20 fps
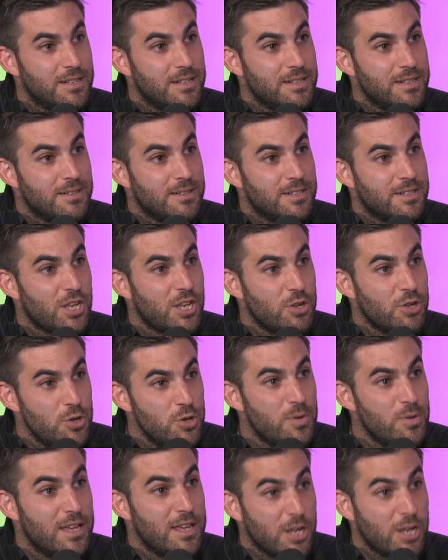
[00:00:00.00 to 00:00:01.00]
So
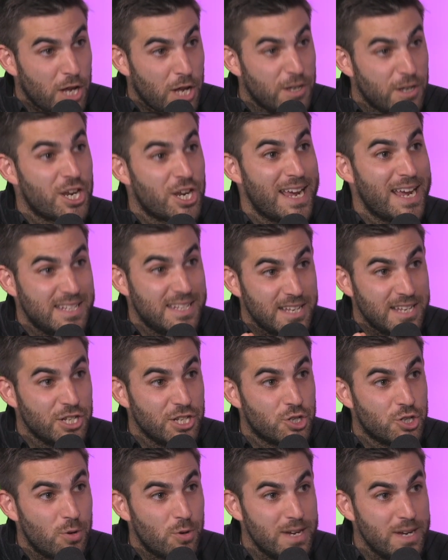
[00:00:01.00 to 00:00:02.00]
chasing
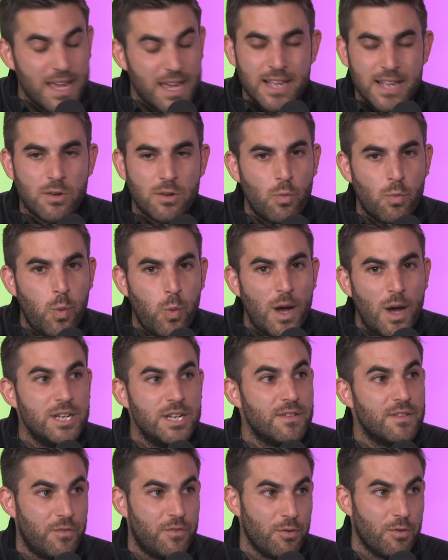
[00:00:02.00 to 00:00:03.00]
joy is a
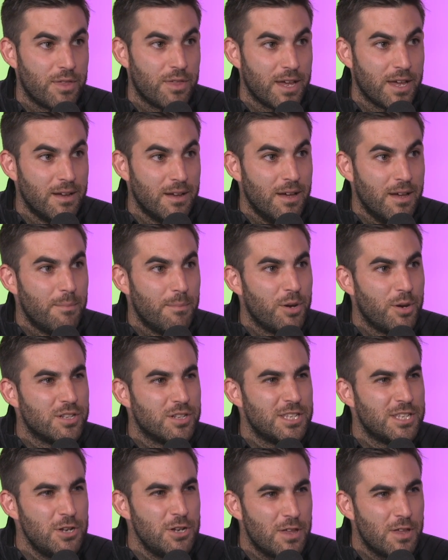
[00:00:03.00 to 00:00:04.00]
wonderful thing because
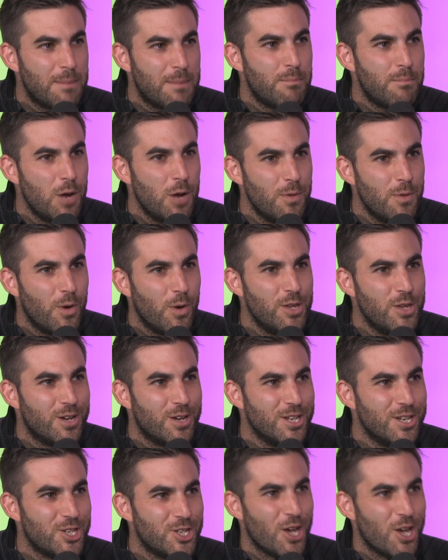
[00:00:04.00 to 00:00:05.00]
do you know that moment where you
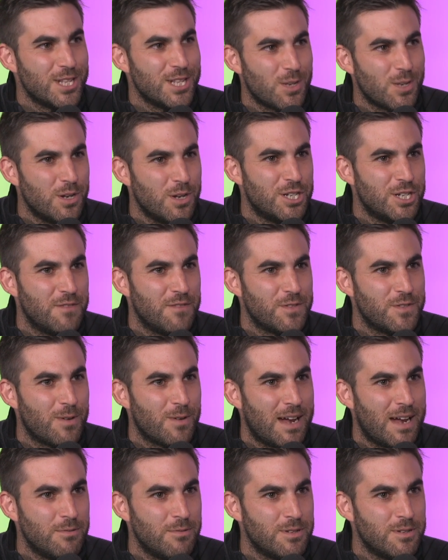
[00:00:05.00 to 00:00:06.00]
can turn someone, shift
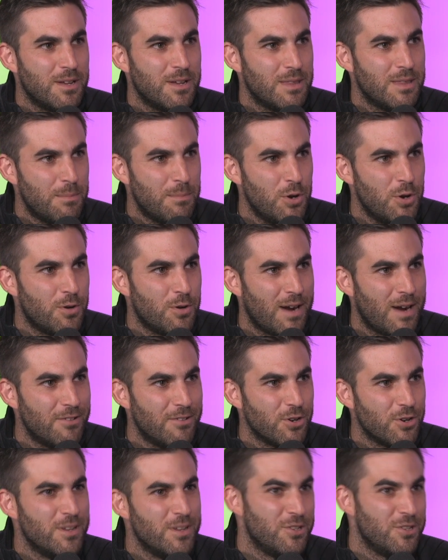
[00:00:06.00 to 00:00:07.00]
around, their mood
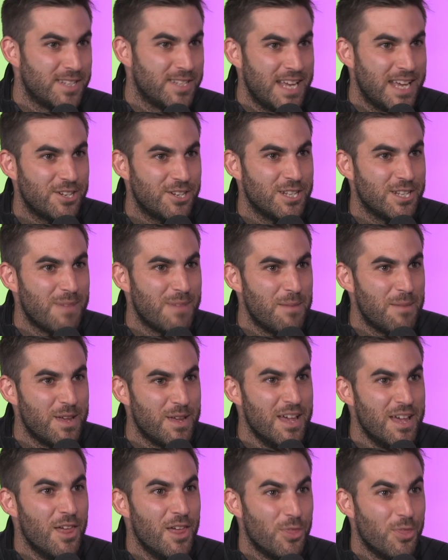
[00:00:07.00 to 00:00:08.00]
around, or in your sessions, maybe
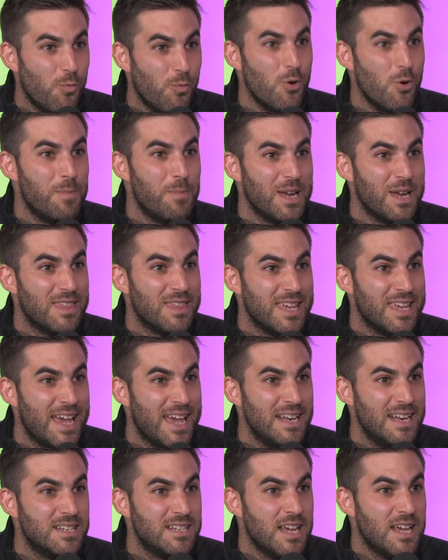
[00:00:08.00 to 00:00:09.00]
the whooping at the
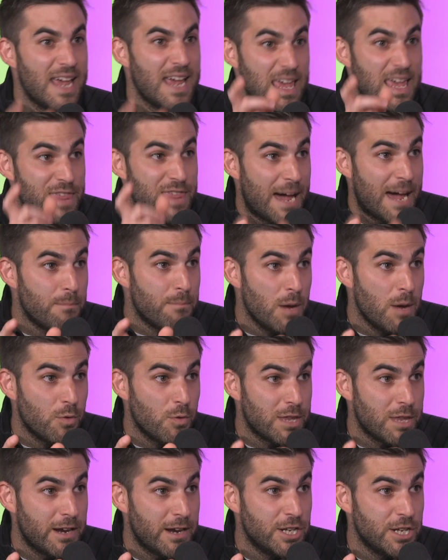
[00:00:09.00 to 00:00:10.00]
end? In that moment where
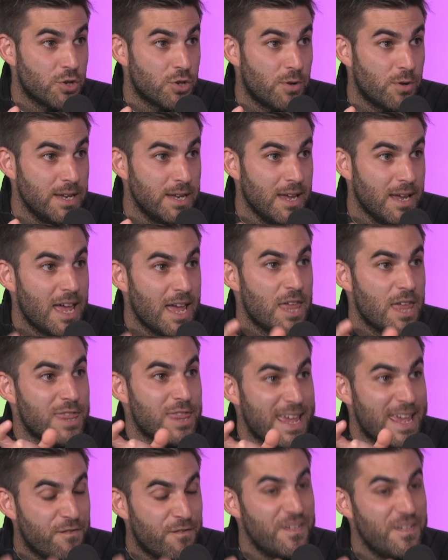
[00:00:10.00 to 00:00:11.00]
they're in joy,
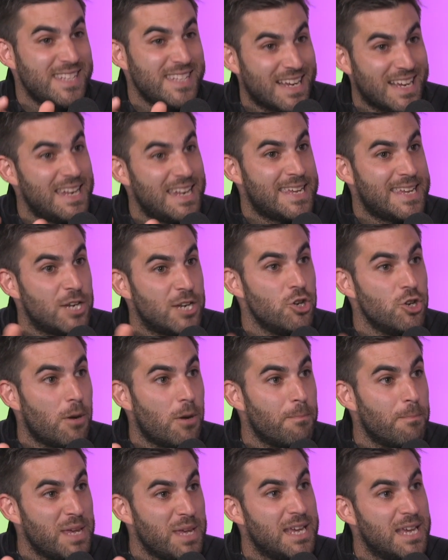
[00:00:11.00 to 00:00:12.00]
they physically
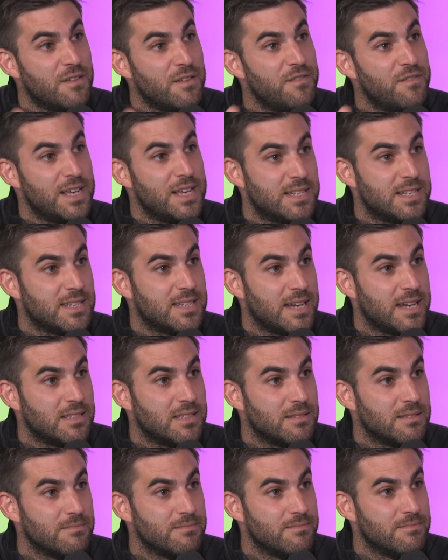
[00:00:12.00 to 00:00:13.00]
cannot be in a fear
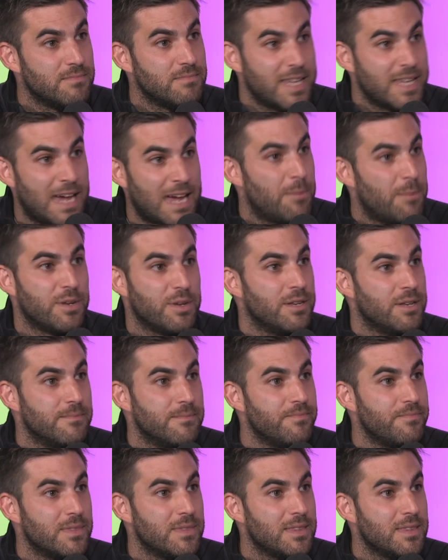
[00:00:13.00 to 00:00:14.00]
state. They can't be.
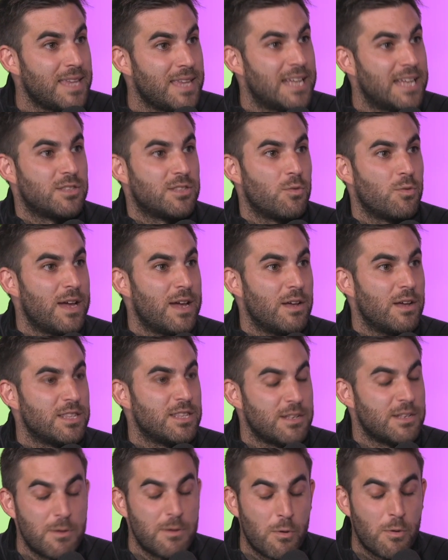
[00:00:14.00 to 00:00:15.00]
That's the way. It's
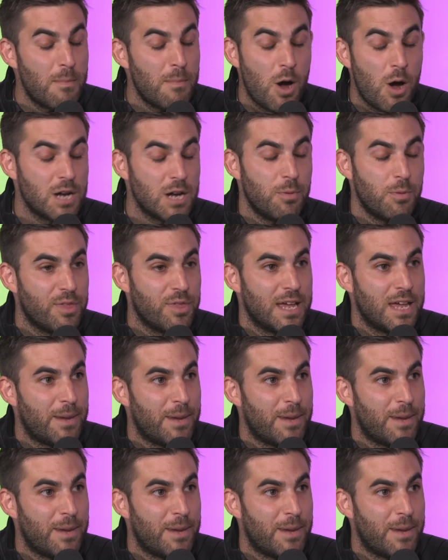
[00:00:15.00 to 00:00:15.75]
a remarkable thing about